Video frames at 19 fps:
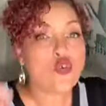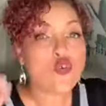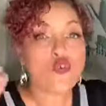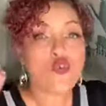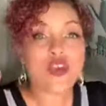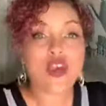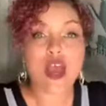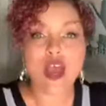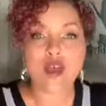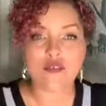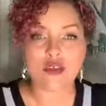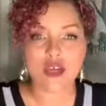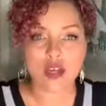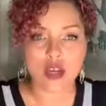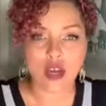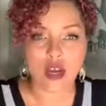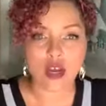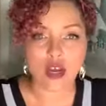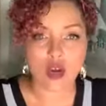You
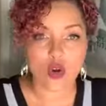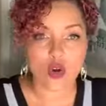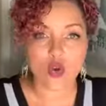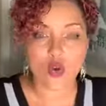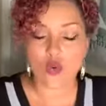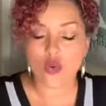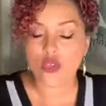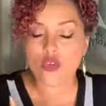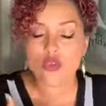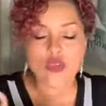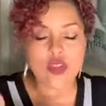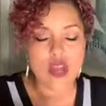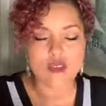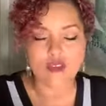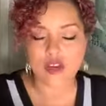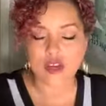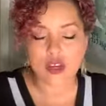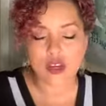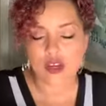never go, you
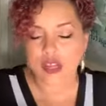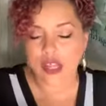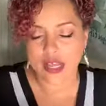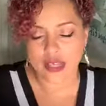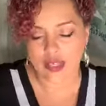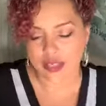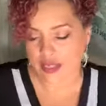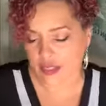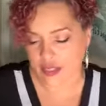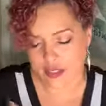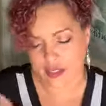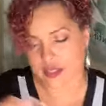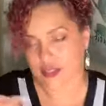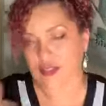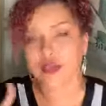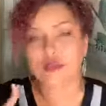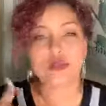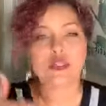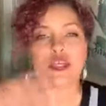never go like
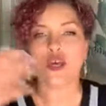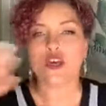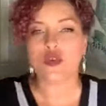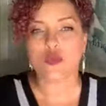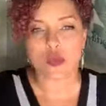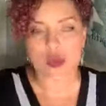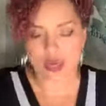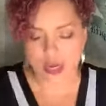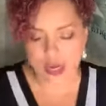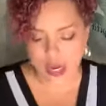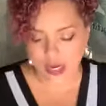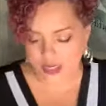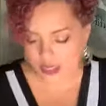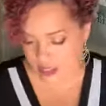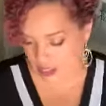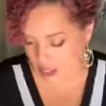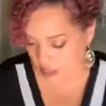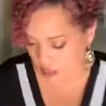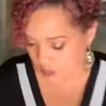this. Let me tell you what
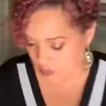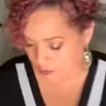not to